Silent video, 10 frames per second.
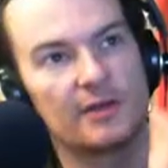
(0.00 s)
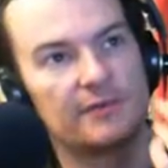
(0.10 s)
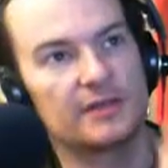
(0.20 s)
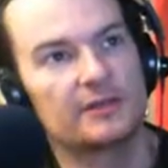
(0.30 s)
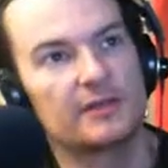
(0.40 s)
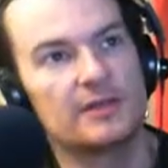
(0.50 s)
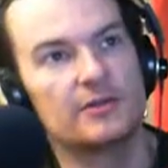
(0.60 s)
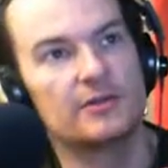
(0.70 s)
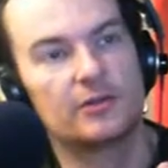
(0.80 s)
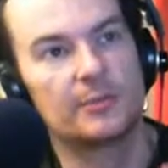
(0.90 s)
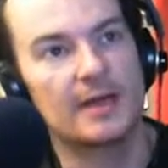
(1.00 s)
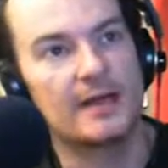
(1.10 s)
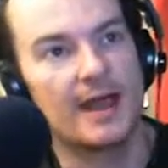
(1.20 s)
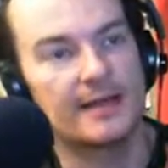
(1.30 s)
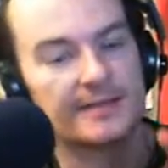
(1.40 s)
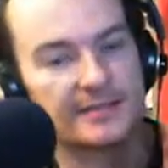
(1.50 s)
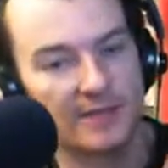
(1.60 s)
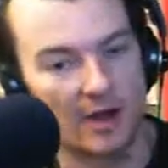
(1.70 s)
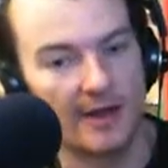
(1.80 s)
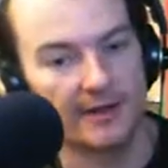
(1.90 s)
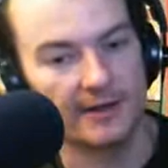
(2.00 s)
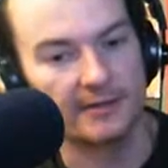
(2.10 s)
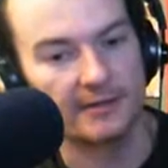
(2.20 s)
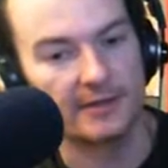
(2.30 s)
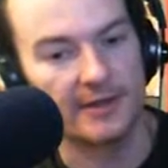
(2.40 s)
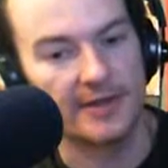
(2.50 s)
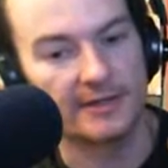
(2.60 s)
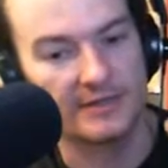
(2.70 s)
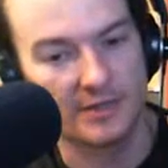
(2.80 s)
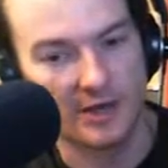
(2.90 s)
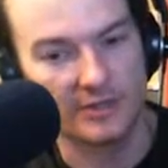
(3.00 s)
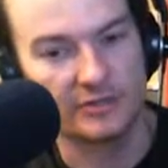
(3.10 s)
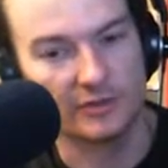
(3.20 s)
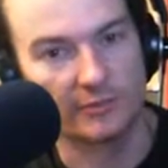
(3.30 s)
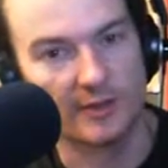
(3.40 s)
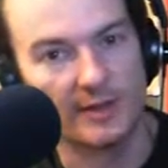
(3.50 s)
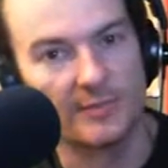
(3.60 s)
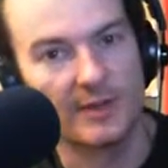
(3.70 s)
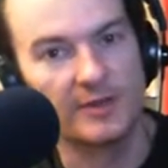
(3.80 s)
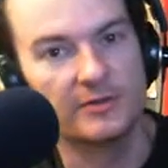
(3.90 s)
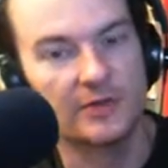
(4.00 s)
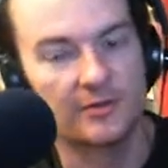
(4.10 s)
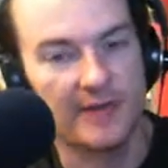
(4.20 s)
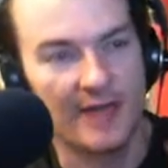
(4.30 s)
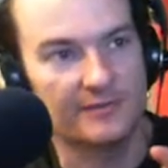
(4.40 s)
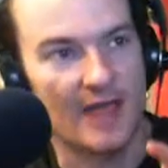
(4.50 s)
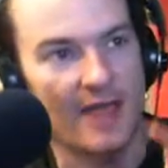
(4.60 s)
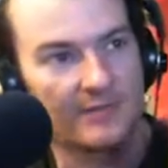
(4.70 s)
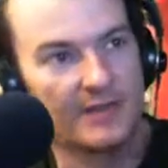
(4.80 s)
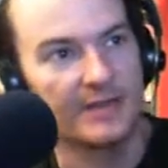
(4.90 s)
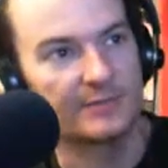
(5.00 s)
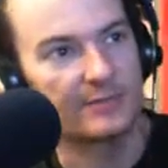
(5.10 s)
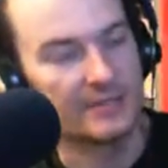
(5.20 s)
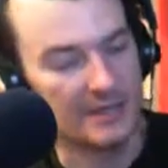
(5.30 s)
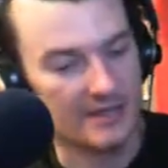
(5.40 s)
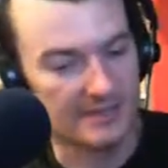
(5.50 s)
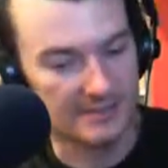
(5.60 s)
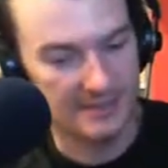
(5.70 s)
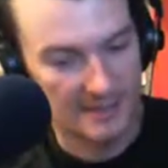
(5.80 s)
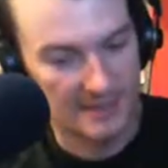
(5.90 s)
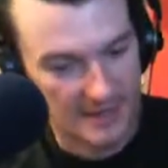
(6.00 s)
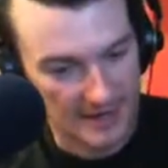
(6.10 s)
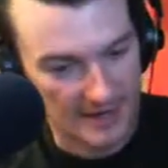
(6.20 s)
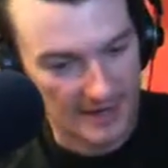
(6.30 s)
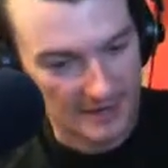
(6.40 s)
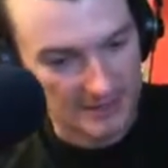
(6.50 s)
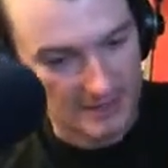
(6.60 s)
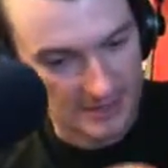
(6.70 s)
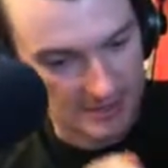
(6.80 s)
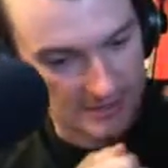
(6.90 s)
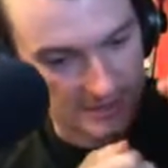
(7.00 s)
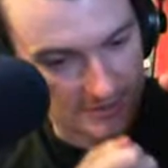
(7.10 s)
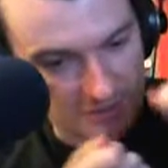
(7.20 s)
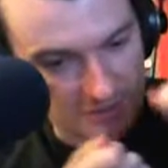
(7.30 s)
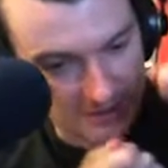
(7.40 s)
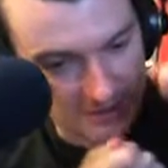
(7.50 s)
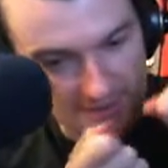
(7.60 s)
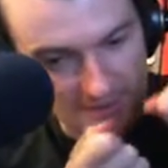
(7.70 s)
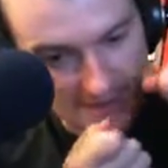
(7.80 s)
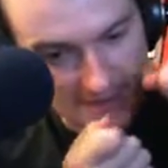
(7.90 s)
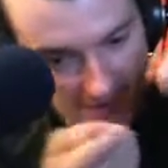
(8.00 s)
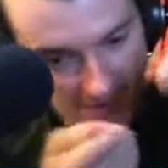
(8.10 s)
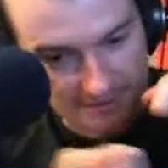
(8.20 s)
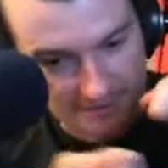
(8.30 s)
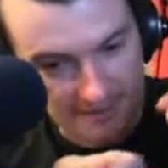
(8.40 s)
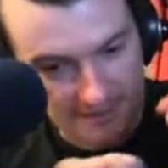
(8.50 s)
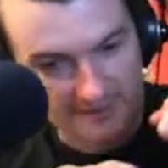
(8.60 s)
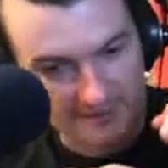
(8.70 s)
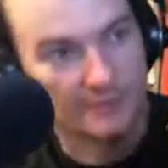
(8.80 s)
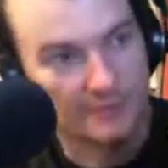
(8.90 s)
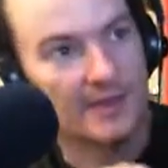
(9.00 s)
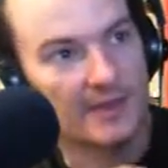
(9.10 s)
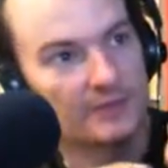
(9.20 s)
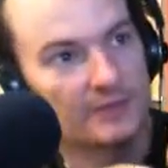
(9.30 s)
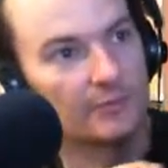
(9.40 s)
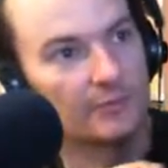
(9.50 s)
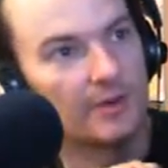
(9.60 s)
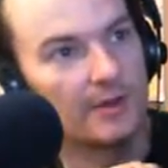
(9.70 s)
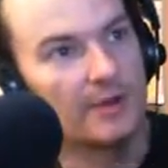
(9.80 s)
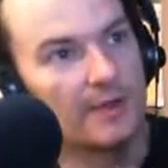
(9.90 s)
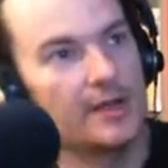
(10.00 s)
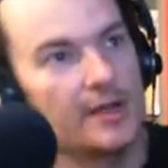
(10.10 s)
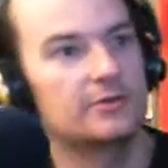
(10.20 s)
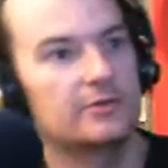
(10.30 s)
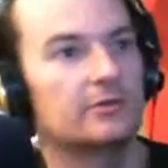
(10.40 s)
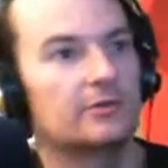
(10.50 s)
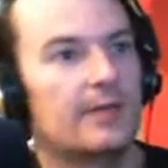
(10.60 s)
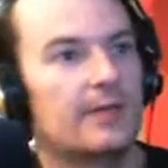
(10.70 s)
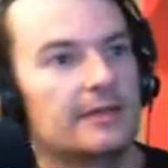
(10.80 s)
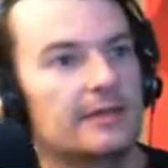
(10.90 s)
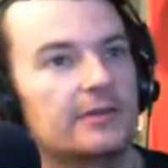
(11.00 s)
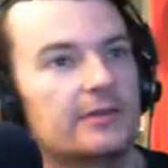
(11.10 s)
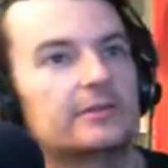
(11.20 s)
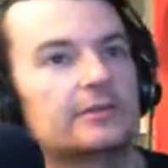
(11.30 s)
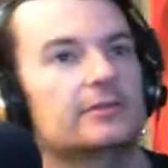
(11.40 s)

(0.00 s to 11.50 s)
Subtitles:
Effectively, you could be a designer and design jewelry, yes, but you don't have to have the expertise in actually, chiseling things out and doing the actual manual making of it.